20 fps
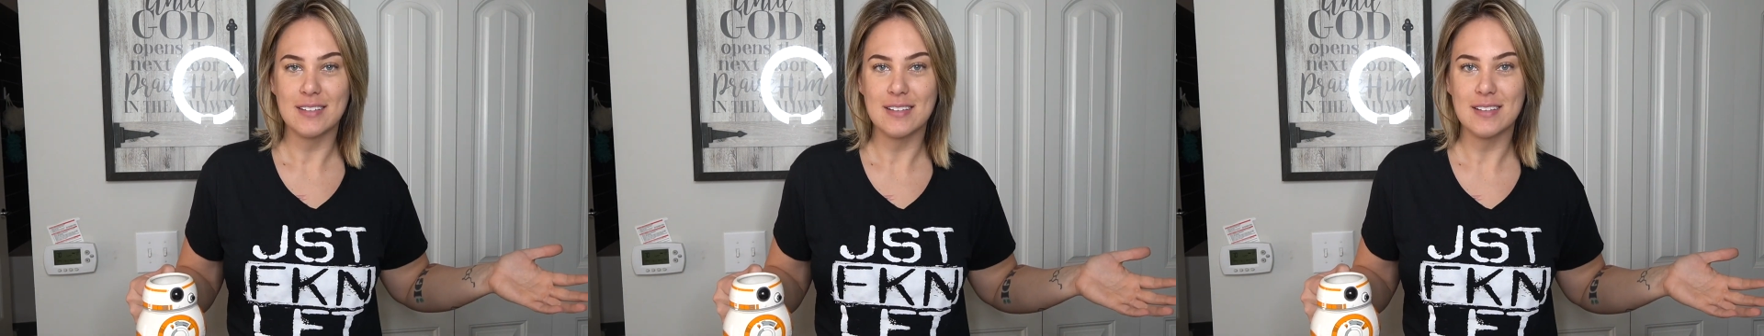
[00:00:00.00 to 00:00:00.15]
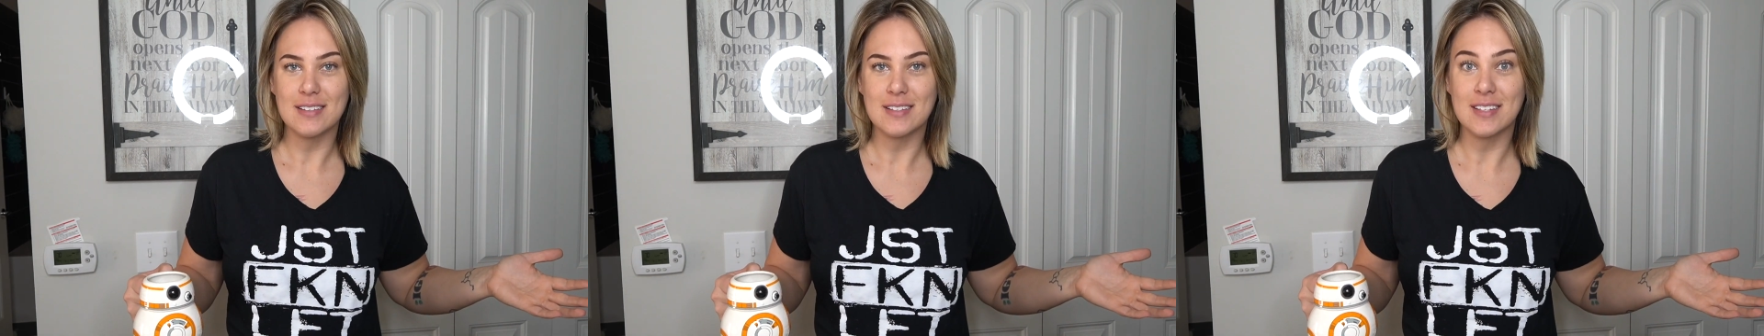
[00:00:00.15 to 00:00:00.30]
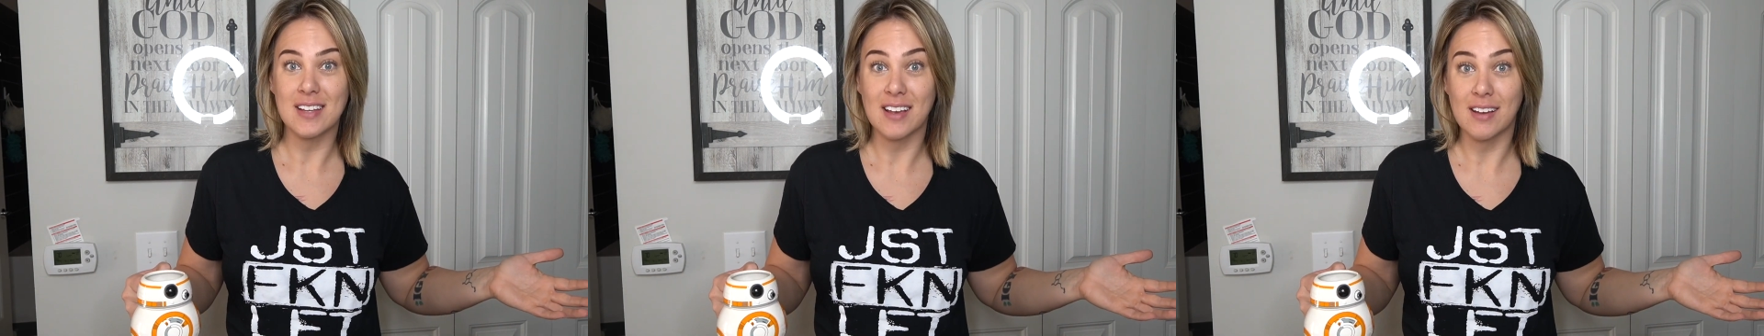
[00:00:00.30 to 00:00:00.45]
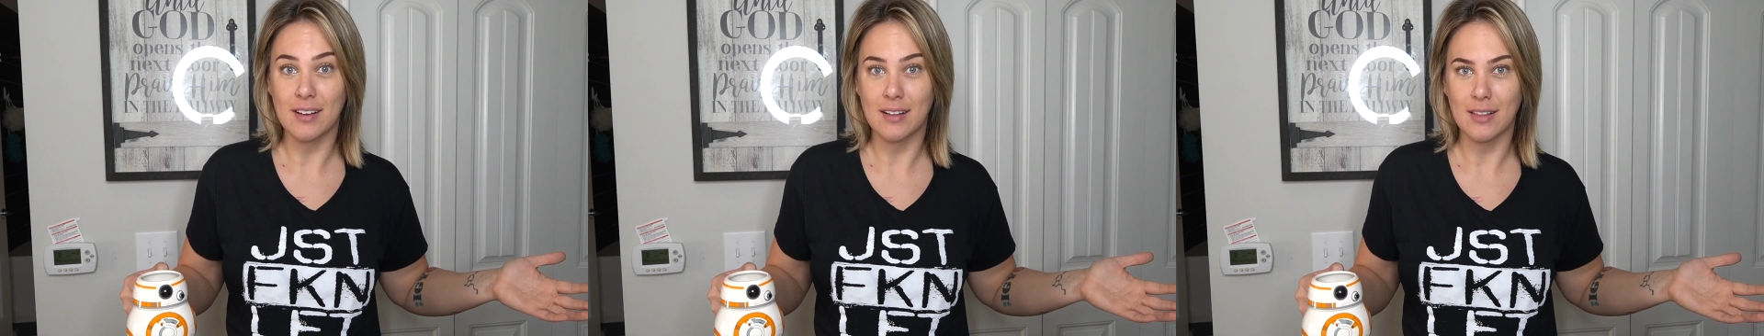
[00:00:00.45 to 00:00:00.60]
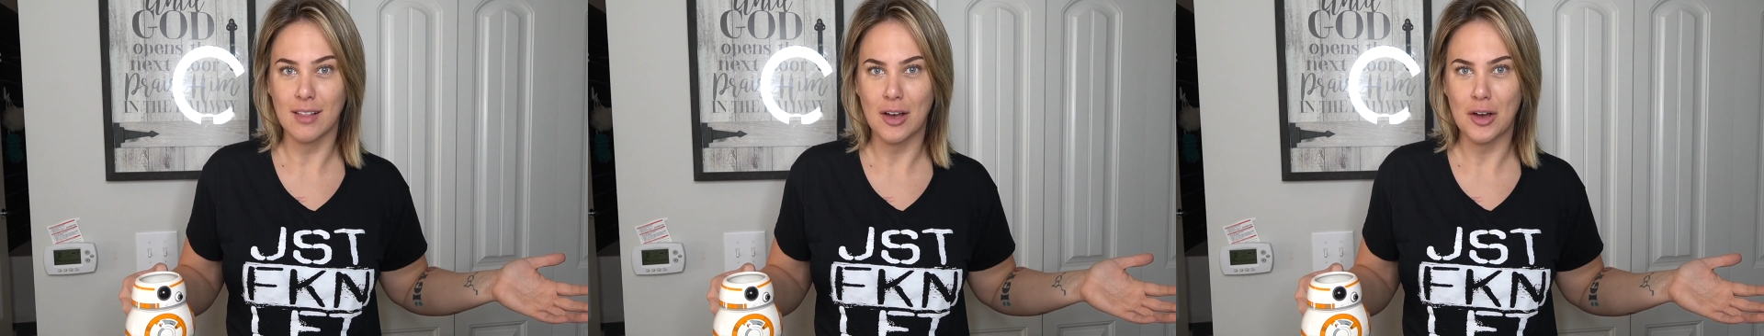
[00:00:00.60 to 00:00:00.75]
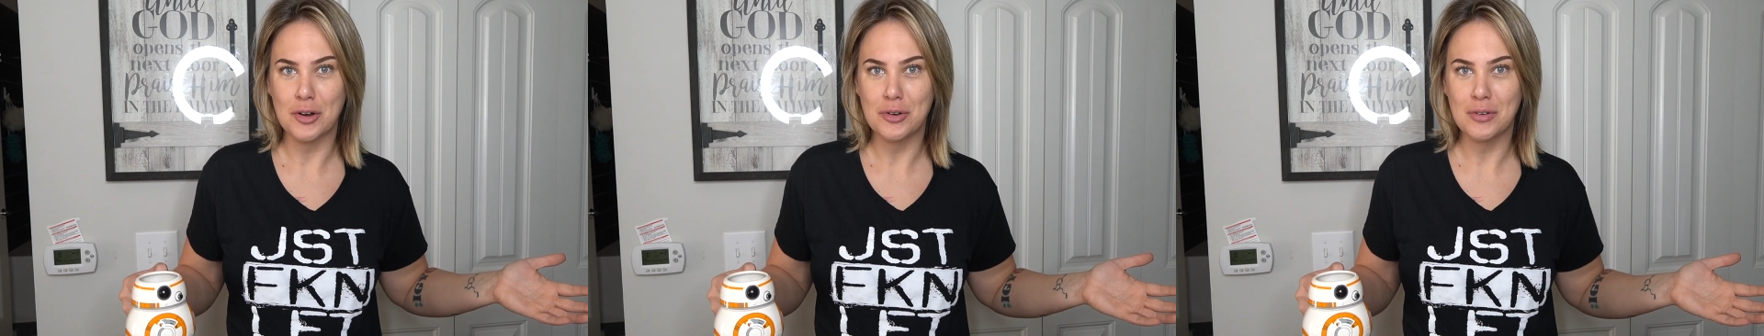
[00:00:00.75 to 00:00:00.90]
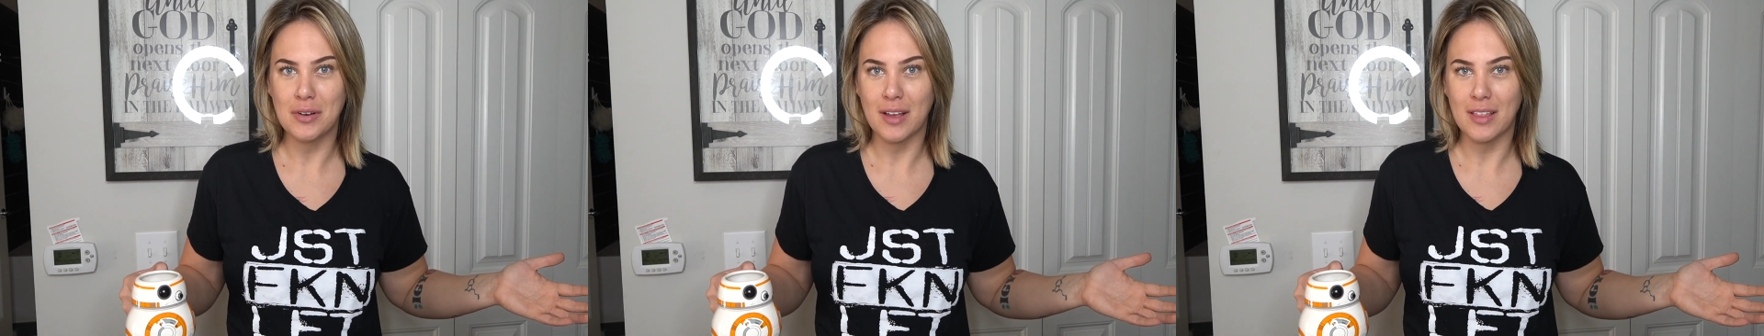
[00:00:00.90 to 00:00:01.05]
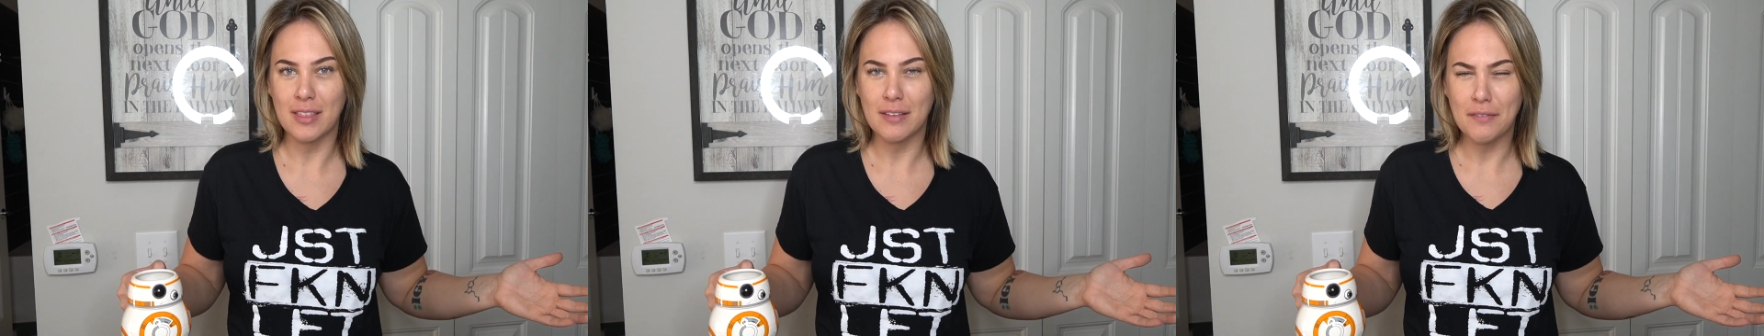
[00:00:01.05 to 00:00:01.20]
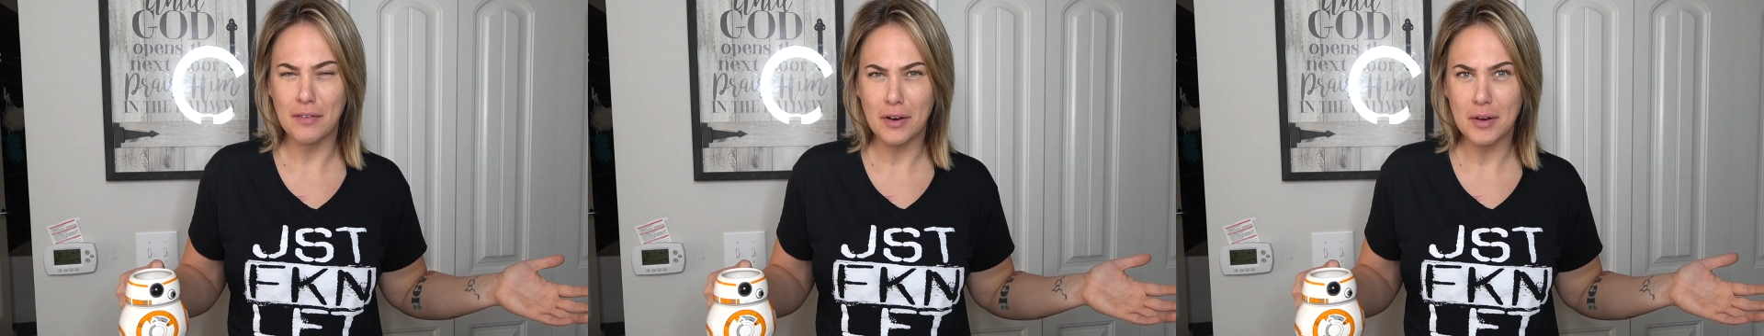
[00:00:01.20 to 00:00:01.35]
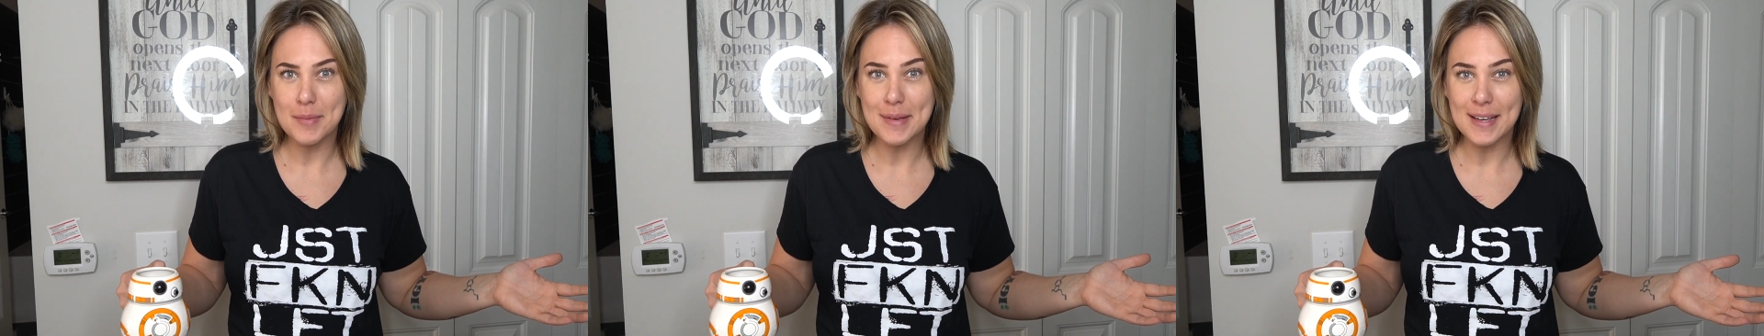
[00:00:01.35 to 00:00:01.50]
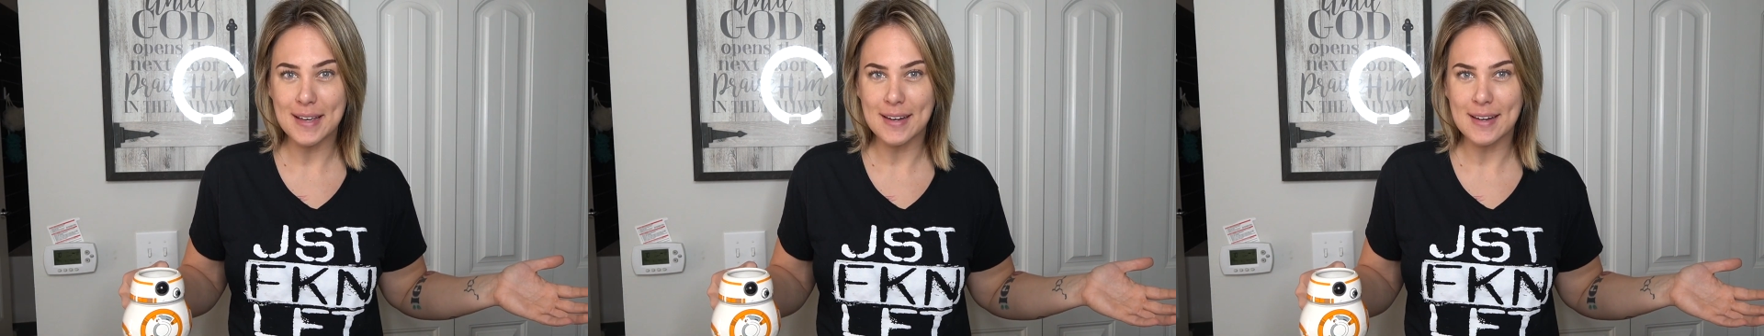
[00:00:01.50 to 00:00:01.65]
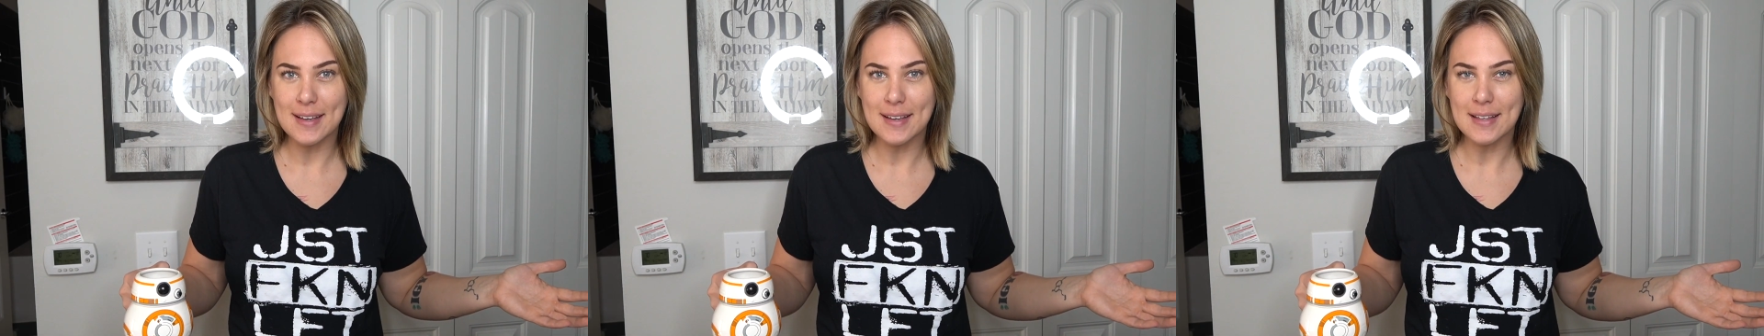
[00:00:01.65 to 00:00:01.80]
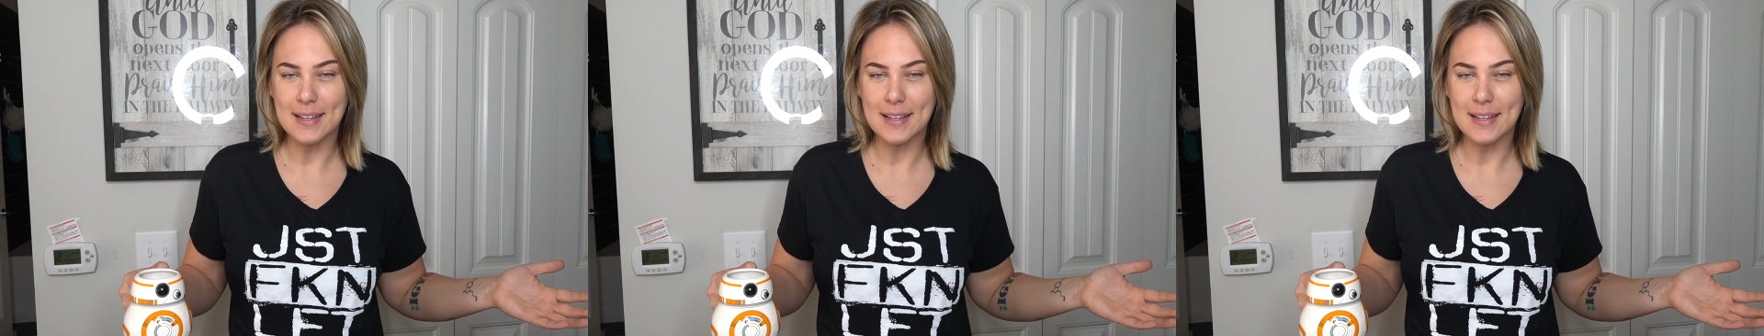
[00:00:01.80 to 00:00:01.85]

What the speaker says: say hello in the very beginning.